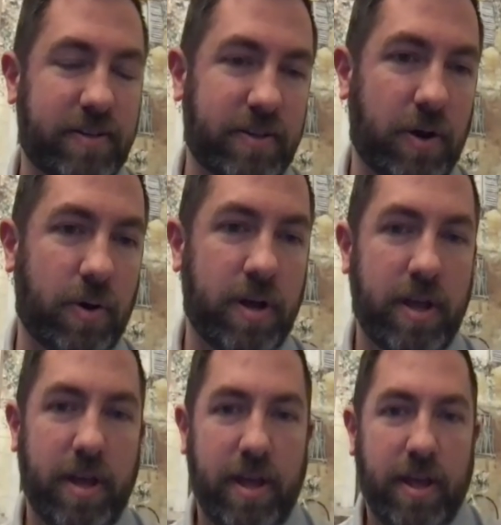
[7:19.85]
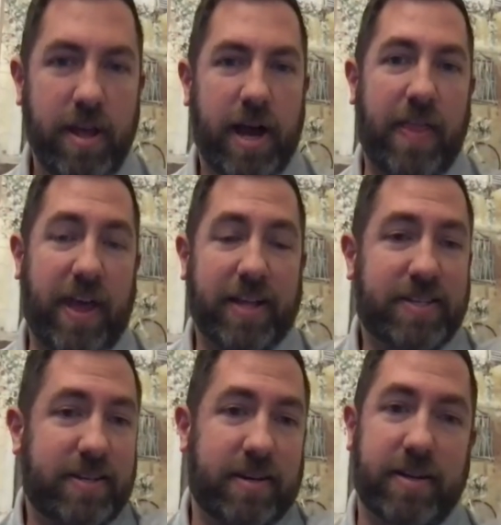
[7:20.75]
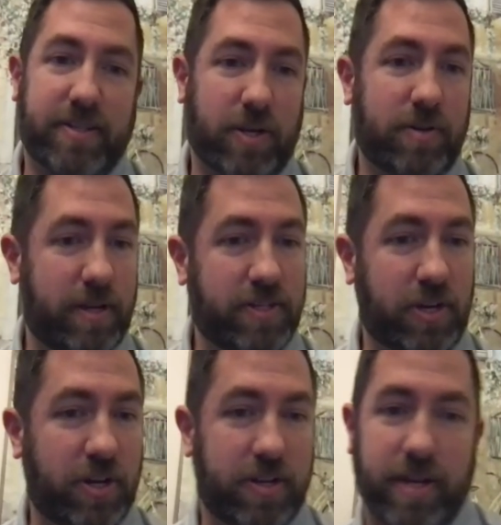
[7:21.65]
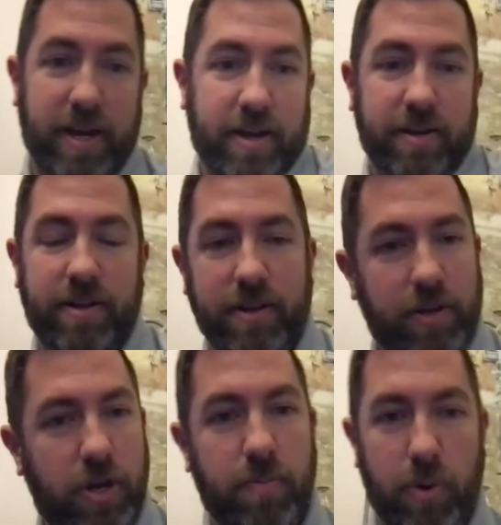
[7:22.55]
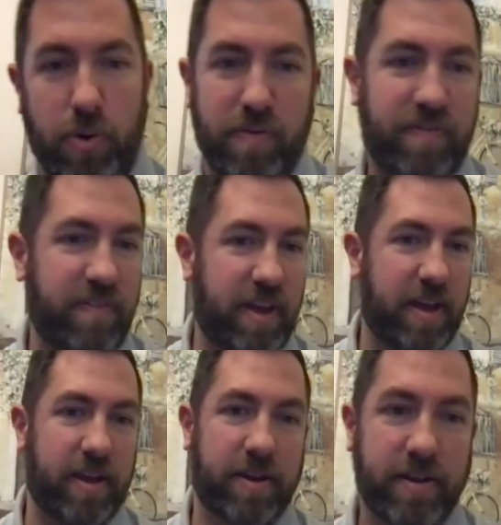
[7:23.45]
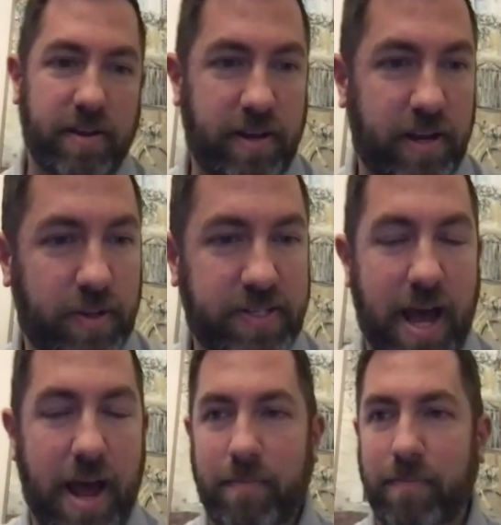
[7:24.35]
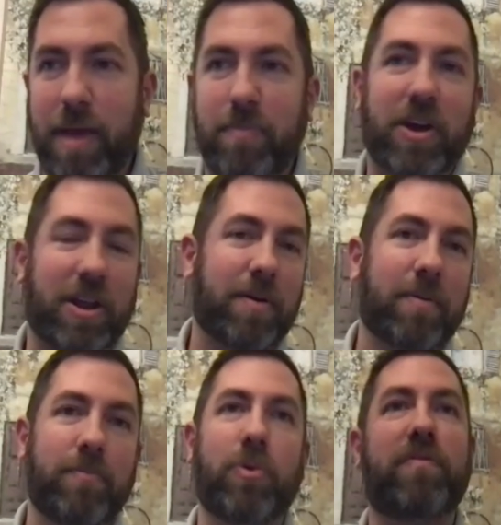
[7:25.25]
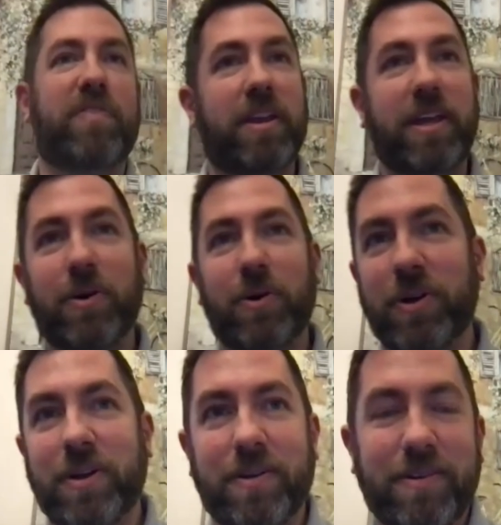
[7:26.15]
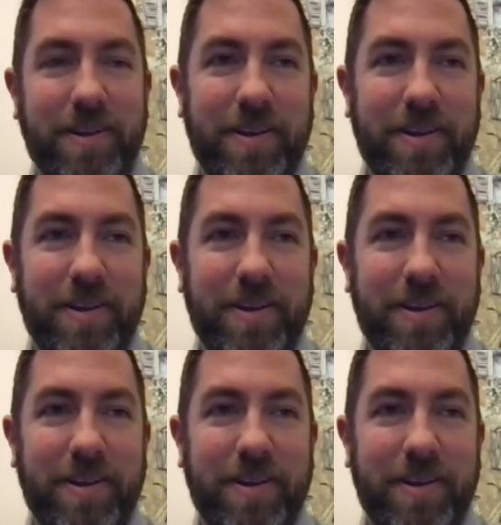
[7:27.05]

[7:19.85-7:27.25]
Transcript: So I think it's a good move, and it's not maybe going to move the needle in